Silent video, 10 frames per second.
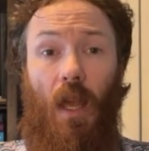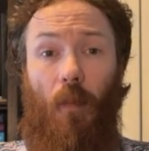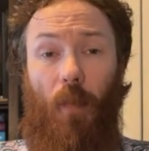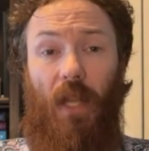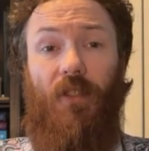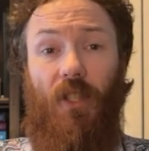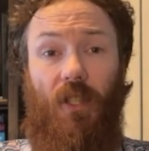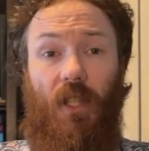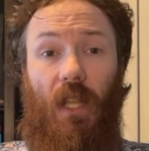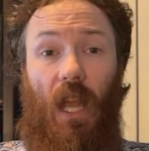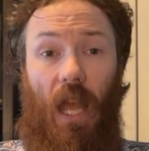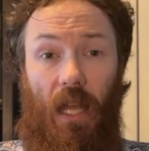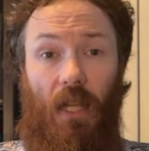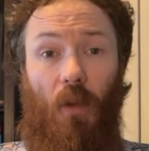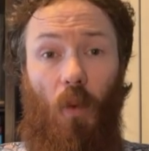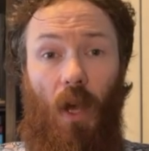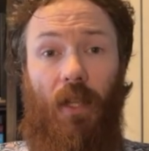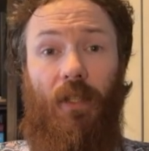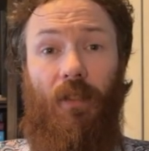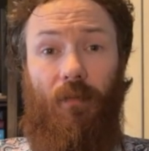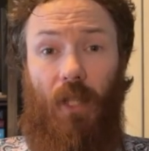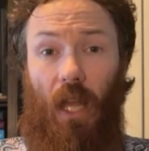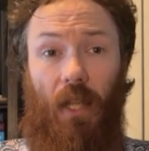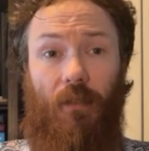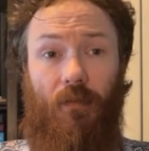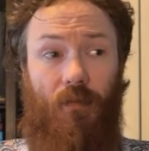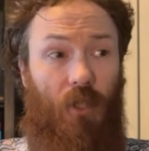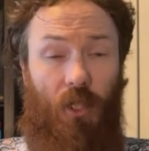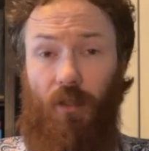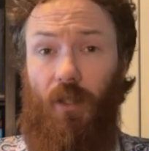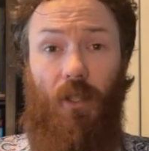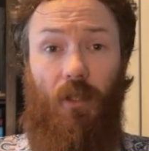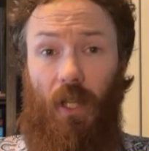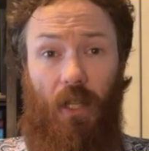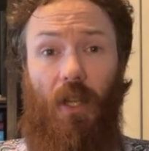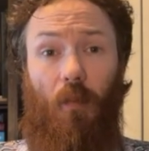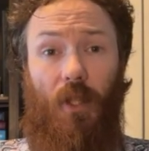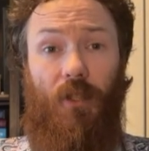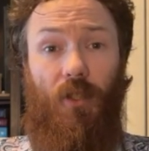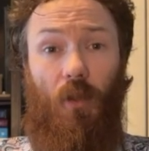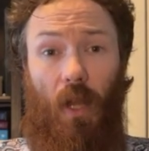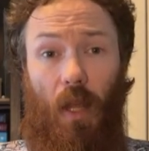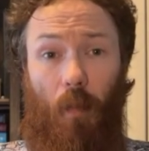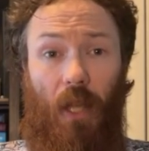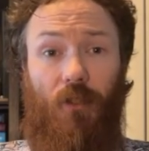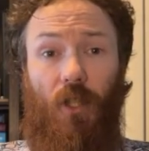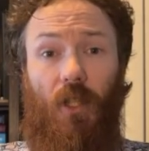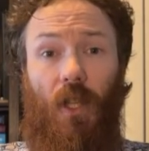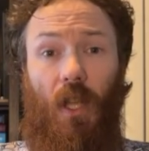Basically, anyone can turn their income into a pension.